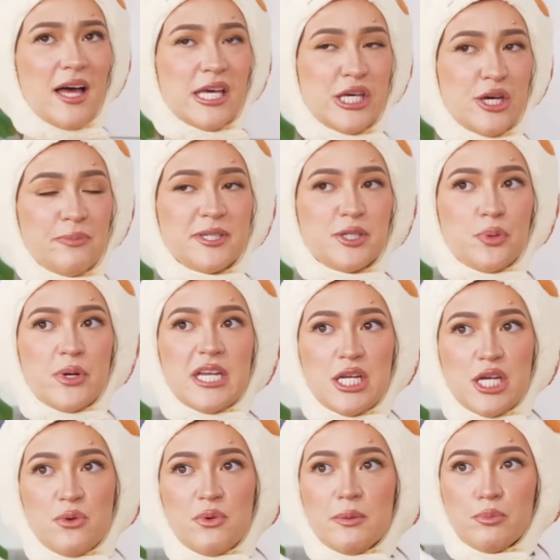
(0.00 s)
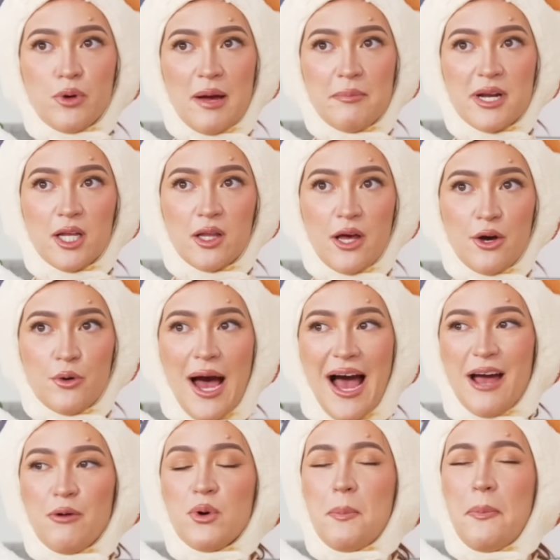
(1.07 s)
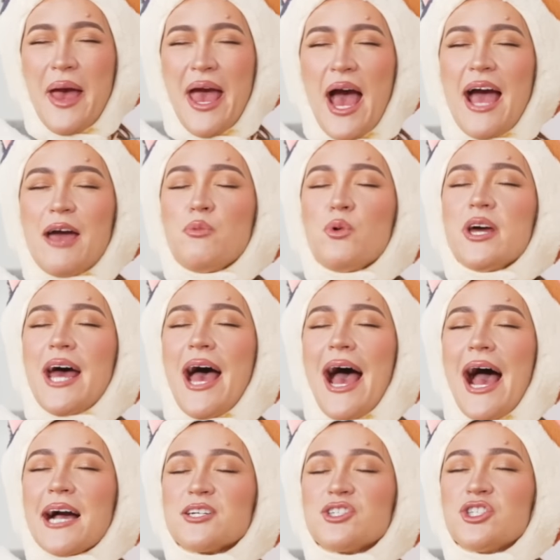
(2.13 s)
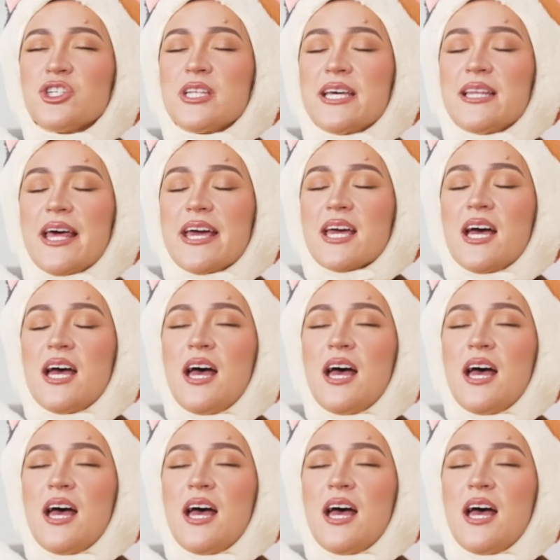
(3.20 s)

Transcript: you, between you and Bretman alone, I would, I would actually like...